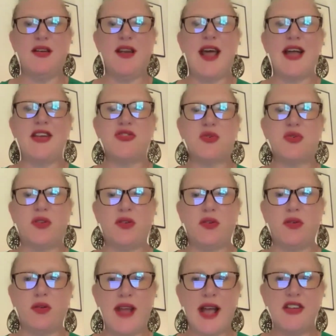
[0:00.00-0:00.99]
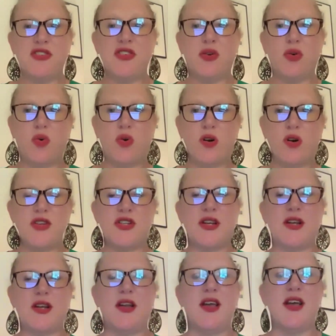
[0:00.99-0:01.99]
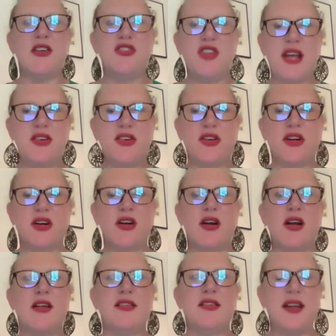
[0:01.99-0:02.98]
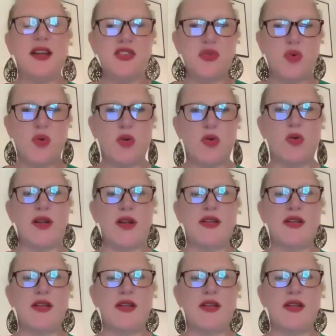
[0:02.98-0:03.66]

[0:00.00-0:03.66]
national origin, gender, sexual